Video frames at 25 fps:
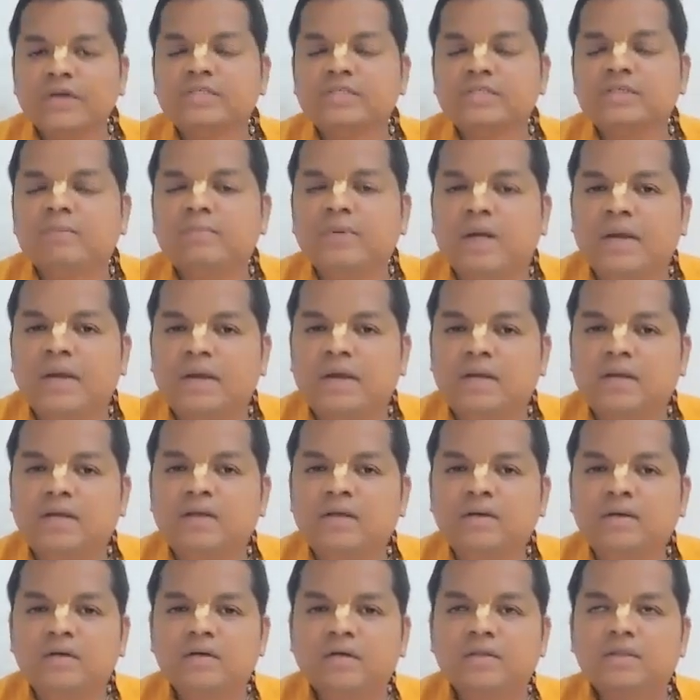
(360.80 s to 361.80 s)

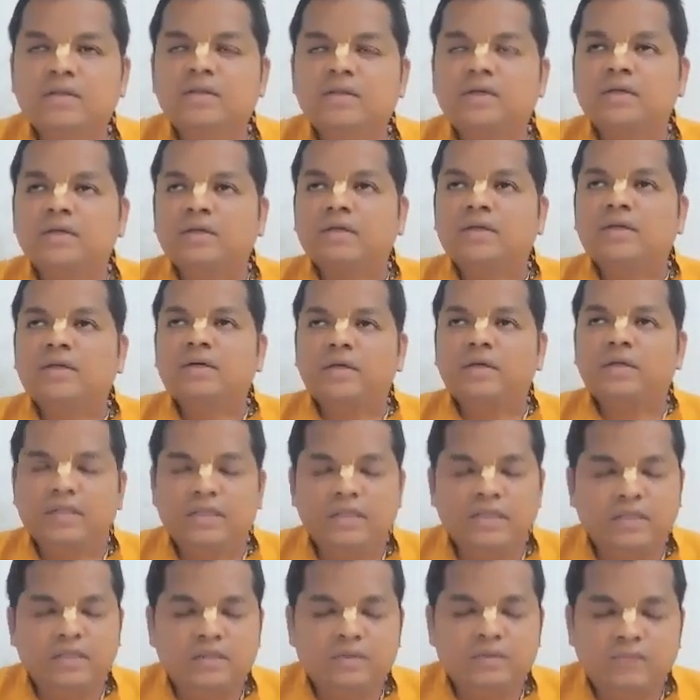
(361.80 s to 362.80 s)
Vaishampayana,
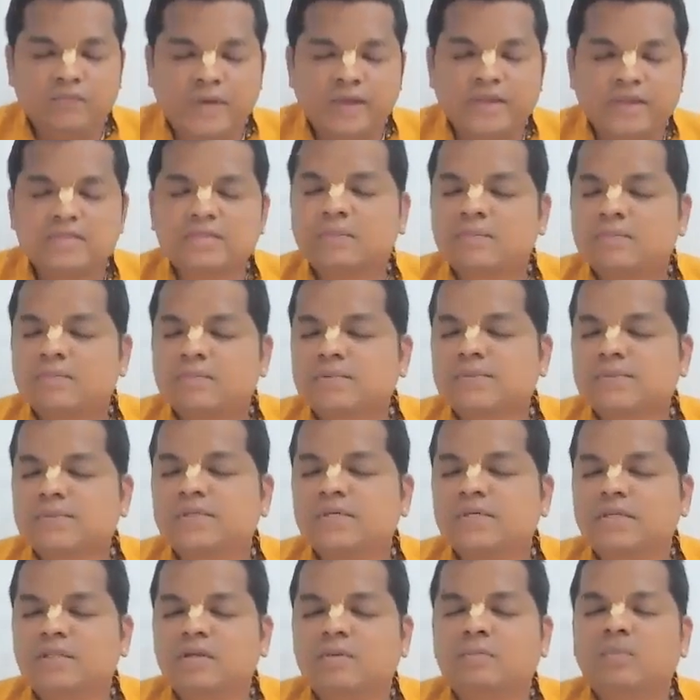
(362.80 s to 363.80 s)
he wakes up
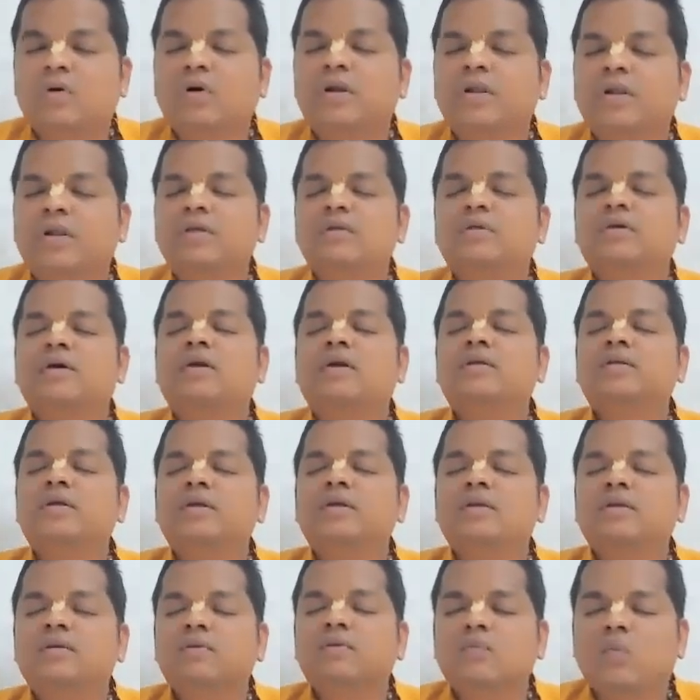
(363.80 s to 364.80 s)
in the morning, and
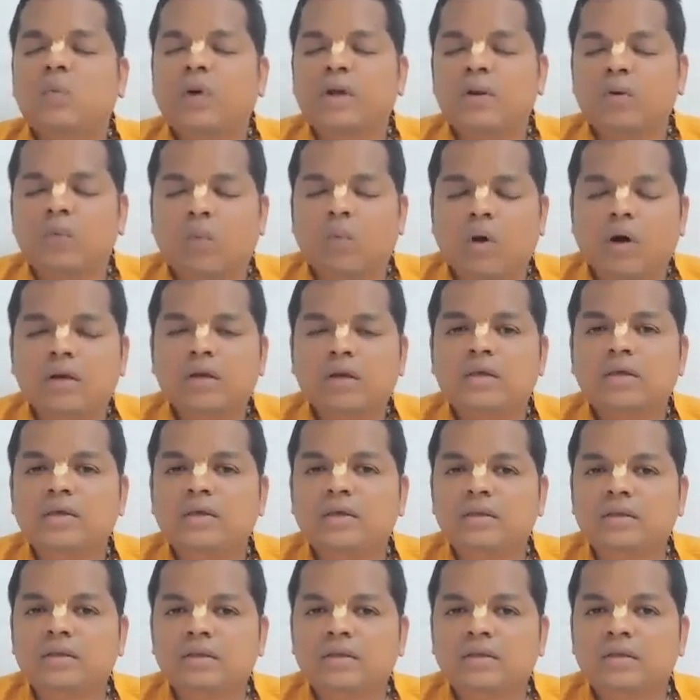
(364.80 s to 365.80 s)
then while
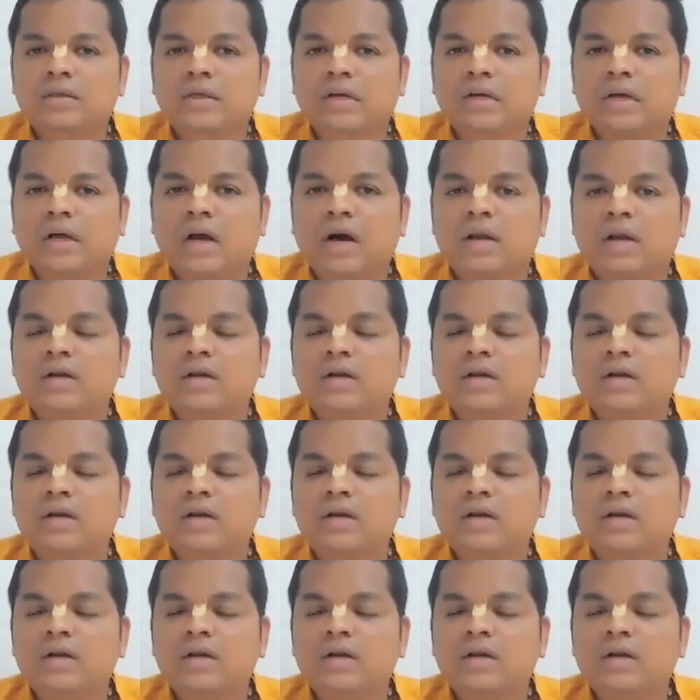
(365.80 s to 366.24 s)
walking,